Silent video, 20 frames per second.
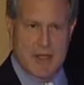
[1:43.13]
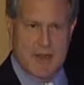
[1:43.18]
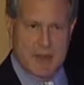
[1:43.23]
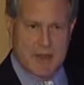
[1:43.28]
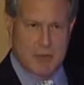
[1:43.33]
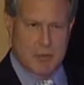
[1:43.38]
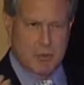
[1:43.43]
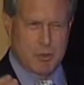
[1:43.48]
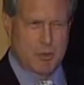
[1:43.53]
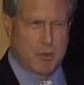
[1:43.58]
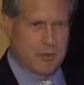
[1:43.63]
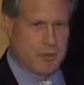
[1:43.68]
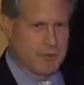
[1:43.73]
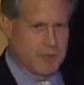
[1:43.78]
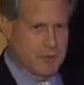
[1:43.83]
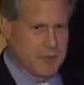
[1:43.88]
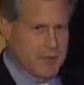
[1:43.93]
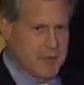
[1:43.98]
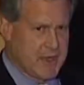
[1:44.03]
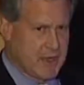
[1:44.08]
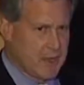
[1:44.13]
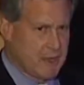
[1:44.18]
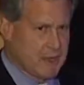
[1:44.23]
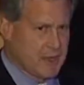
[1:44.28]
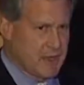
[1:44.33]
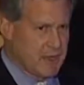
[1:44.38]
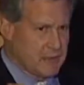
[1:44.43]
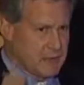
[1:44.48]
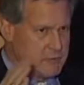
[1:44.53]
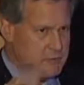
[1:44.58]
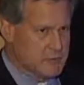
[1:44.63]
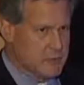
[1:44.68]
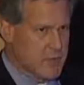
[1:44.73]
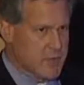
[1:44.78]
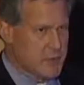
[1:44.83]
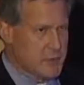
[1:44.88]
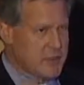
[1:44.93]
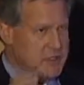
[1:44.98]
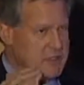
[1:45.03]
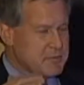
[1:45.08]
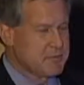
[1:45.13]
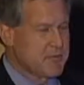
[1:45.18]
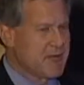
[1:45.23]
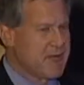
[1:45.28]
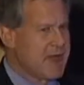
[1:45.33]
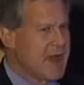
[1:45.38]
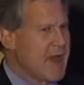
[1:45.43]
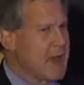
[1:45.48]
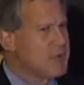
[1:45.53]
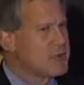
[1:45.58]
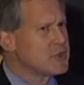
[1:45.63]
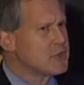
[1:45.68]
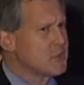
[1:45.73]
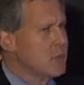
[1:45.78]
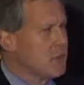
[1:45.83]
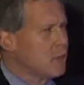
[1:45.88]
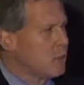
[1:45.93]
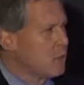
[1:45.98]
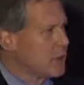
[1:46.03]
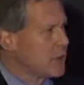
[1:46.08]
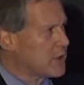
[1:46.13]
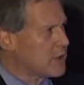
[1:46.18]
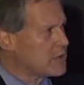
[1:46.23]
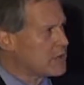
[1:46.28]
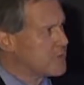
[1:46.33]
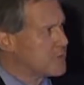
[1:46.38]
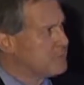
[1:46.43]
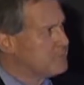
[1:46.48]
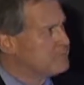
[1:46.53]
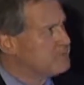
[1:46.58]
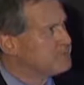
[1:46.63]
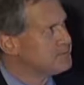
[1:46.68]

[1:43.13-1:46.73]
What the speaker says: And then we'll go from there, and I'll try to explain how this all works.